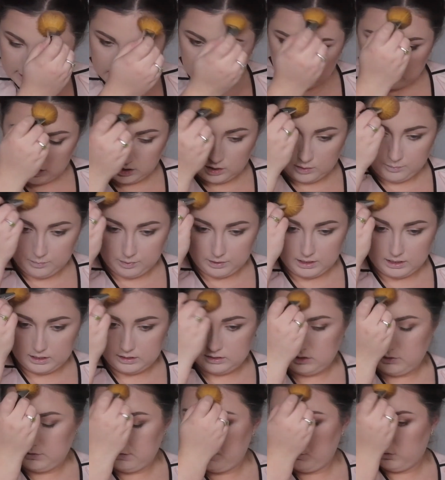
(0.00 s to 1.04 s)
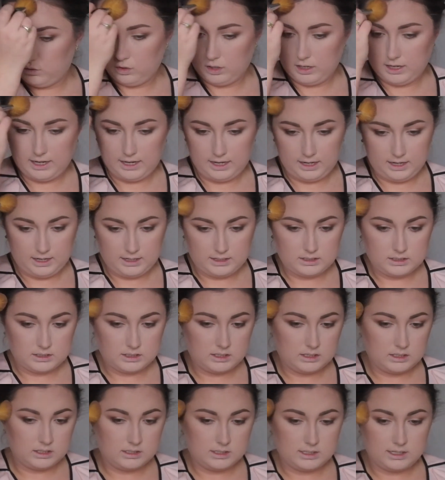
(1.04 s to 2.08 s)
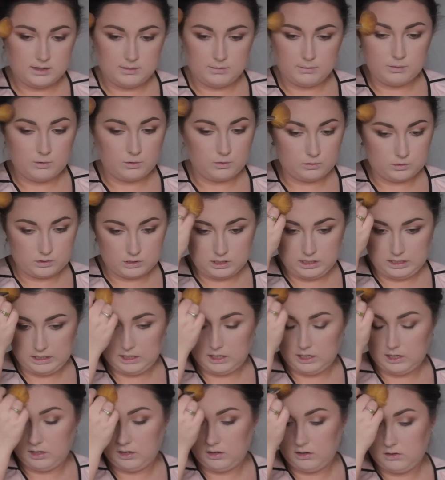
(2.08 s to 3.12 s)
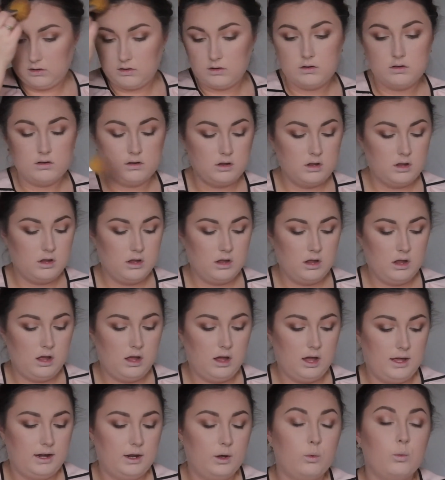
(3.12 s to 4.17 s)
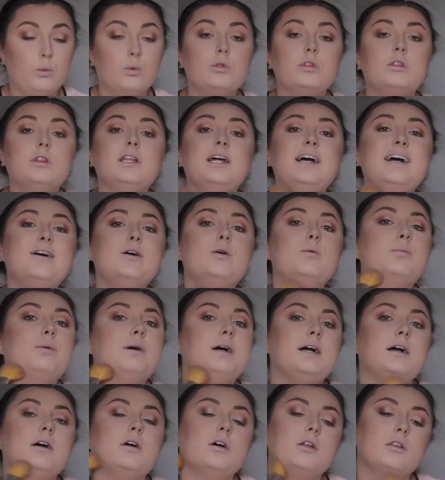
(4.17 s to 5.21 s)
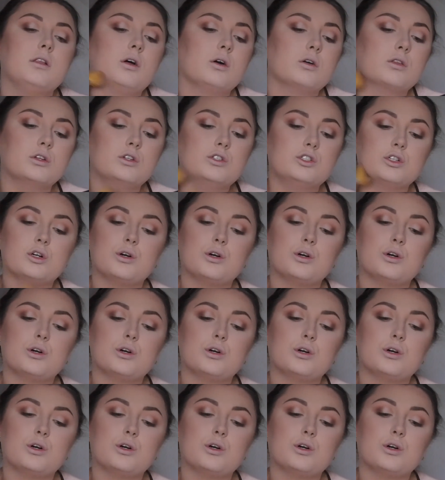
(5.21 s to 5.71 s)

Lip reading: and up in the forehead and the temples again, and a little bit along the